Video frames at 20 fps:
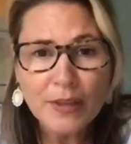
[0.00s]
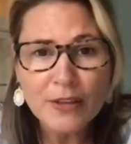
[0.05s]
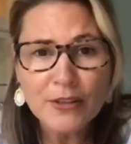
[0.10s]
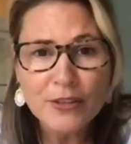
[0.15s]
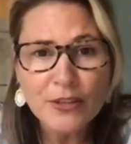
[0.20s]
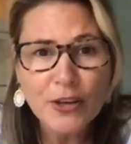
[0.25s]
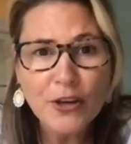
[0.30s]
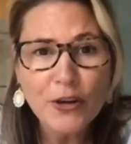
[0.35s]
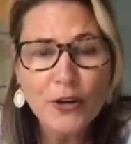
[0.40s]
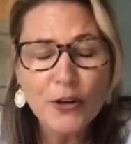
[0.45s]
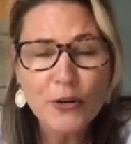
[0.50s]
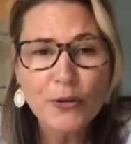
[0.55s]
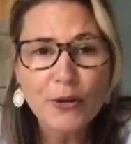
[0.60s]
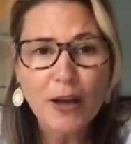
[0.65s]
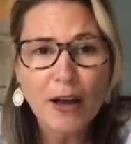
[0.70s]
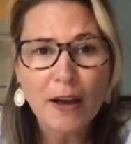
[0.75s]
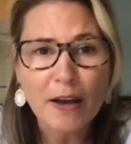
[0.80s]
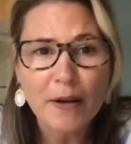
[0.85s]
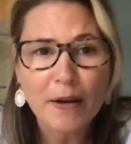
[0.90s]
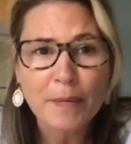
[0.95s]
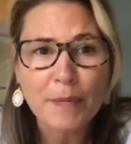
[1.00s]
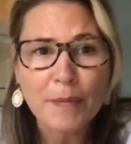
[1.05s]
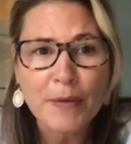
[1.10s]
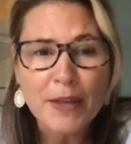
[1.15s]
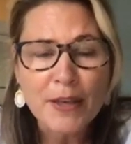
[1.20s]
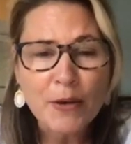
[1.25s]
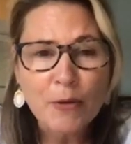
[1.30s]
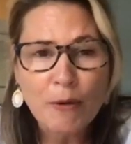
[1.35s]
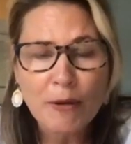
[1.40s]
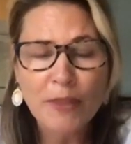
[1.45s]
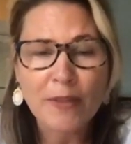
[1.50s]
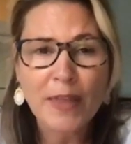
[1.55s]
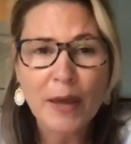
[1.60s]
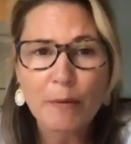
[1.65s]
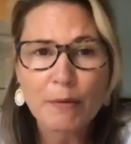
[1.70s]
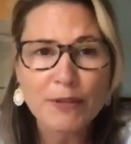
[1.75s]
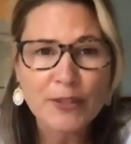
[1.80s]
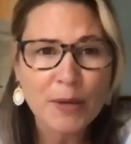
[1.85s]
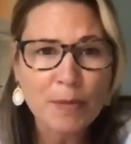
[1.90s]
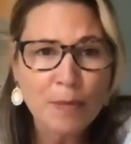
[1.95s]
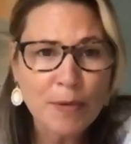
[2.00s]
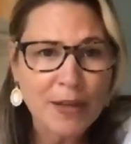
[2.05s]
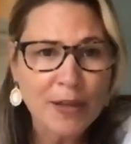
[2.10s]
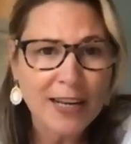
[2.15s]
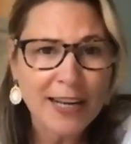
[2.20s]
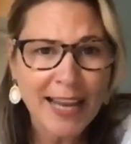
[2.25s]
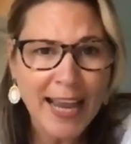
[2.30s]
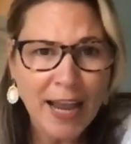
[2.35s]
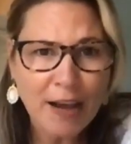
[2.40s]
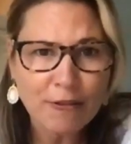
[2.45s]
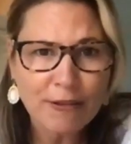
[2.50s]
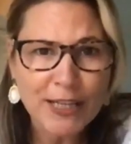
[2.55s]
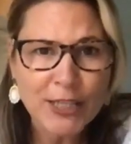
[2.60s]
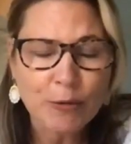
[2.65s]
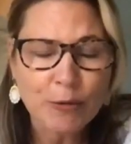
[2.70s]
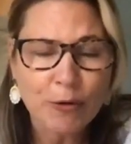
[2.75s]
So whether that was community outreach,